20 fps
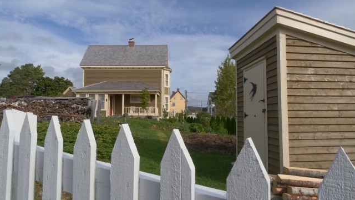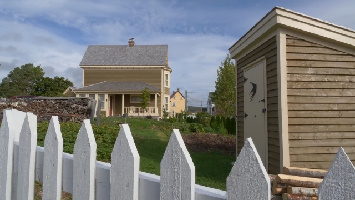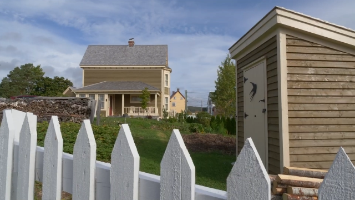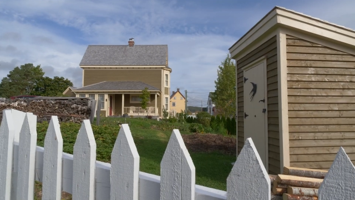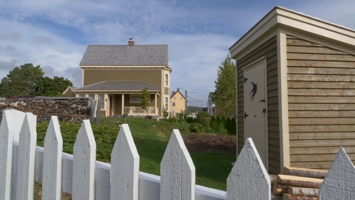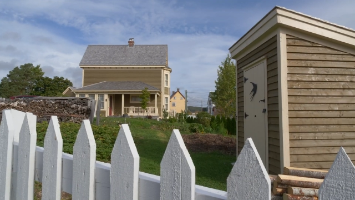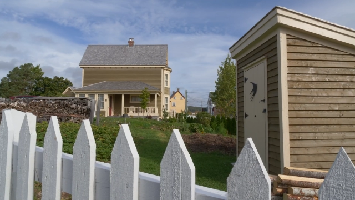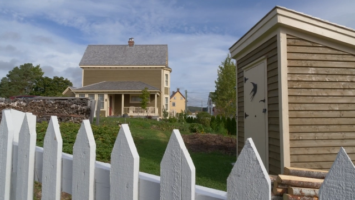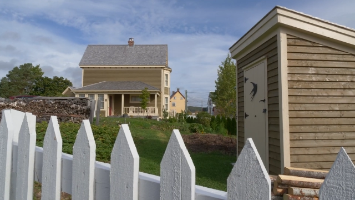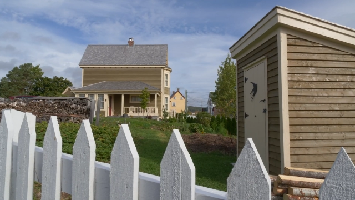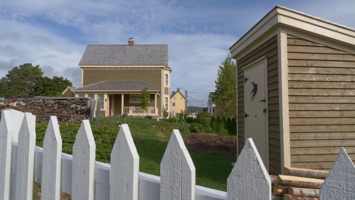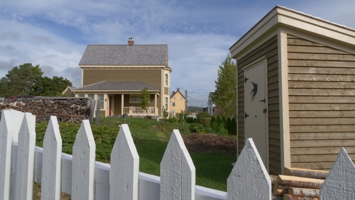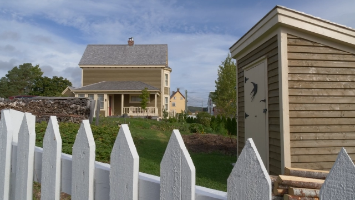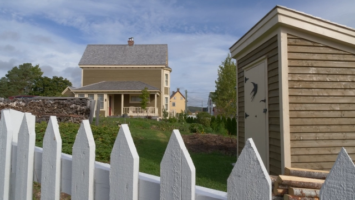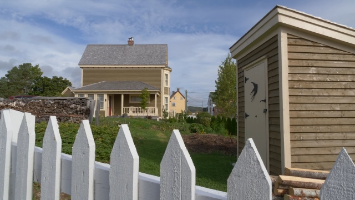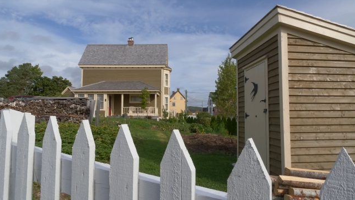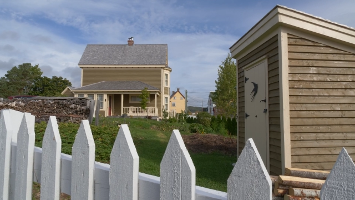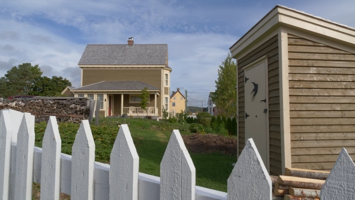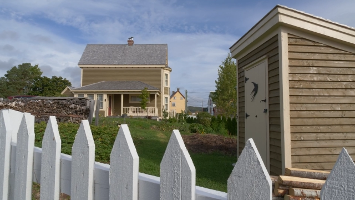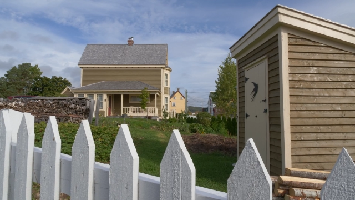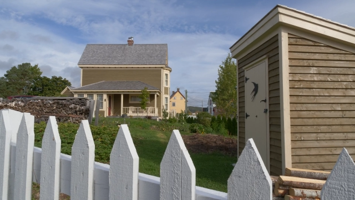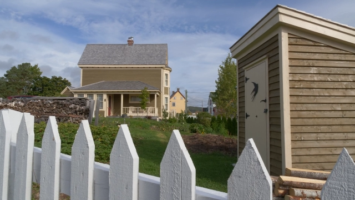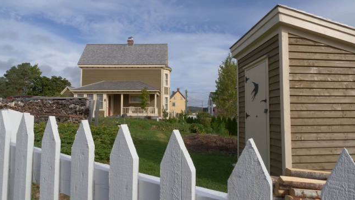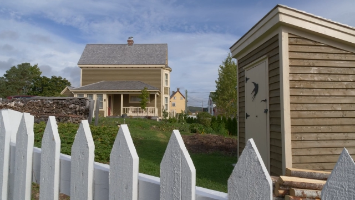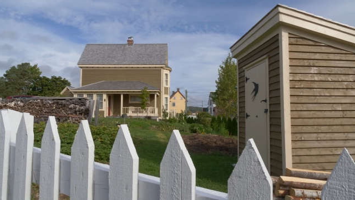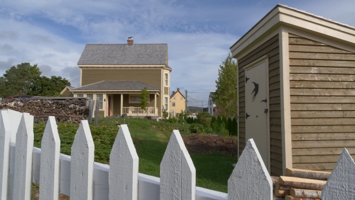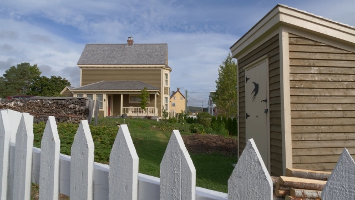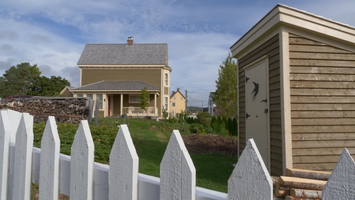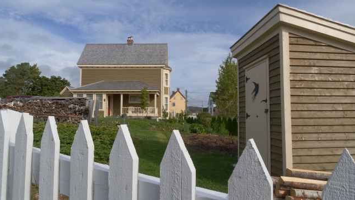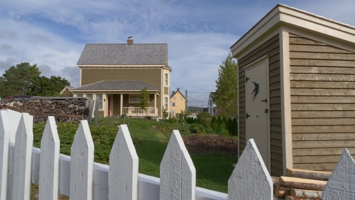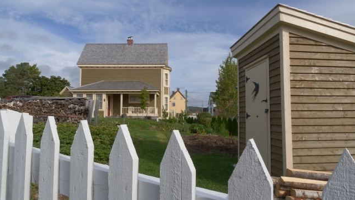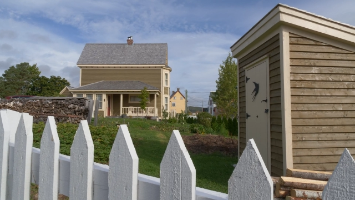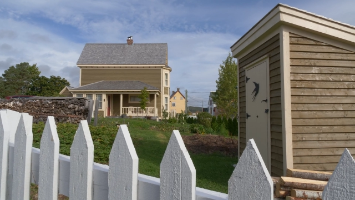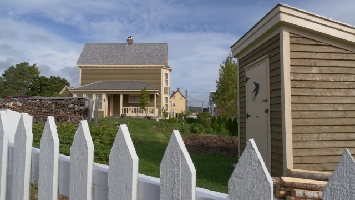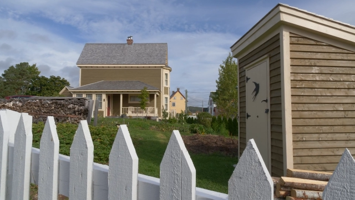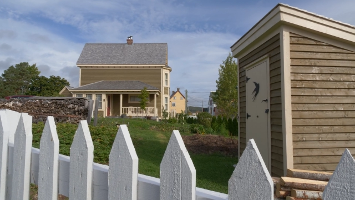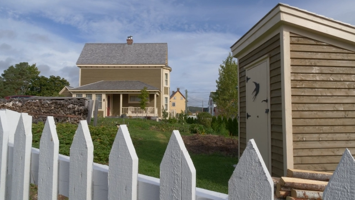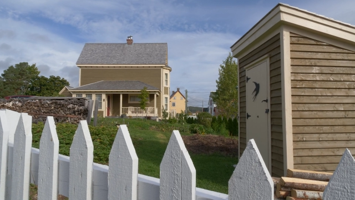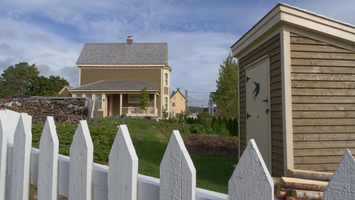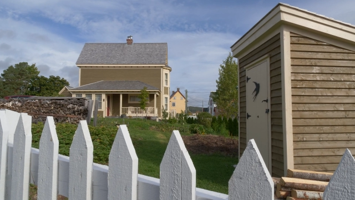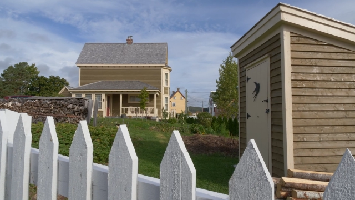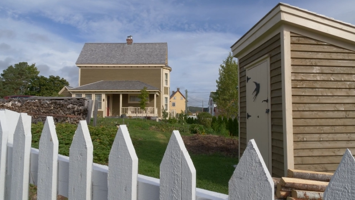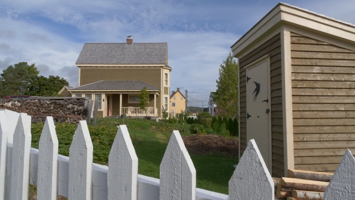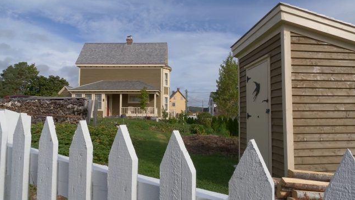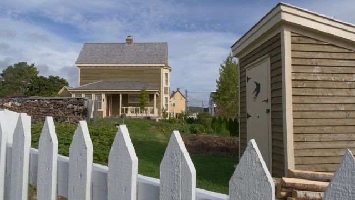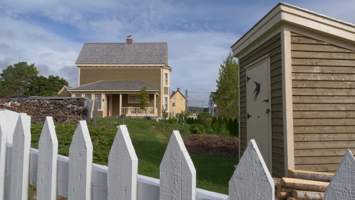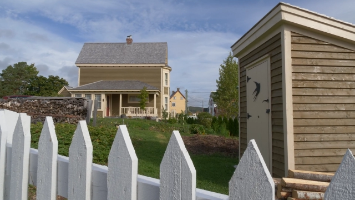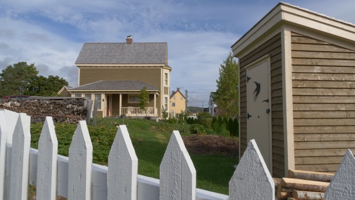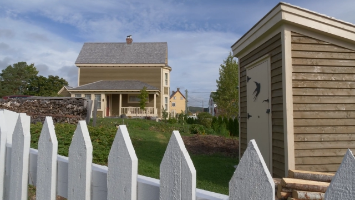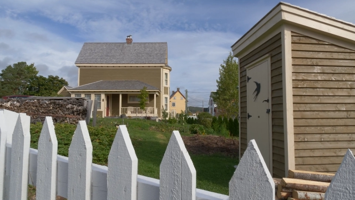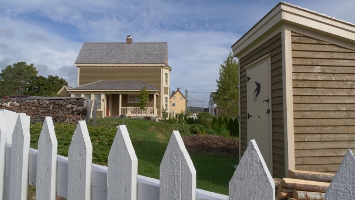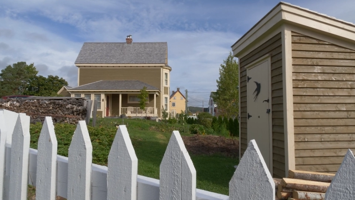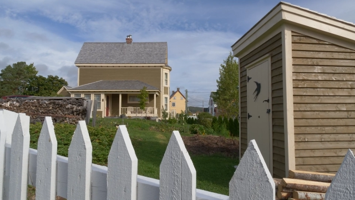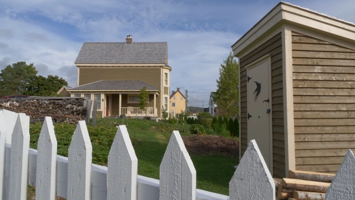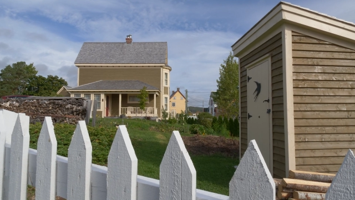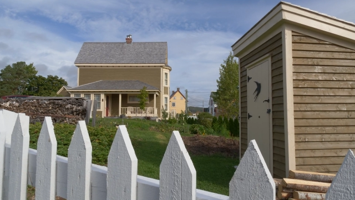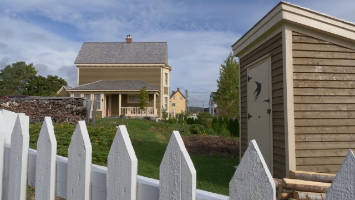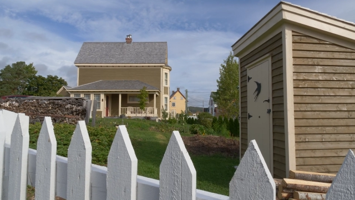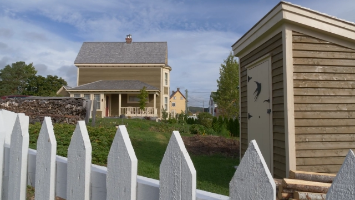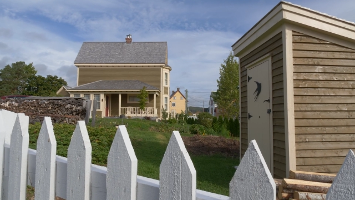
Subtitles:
No face is visible, so there are no lips to read.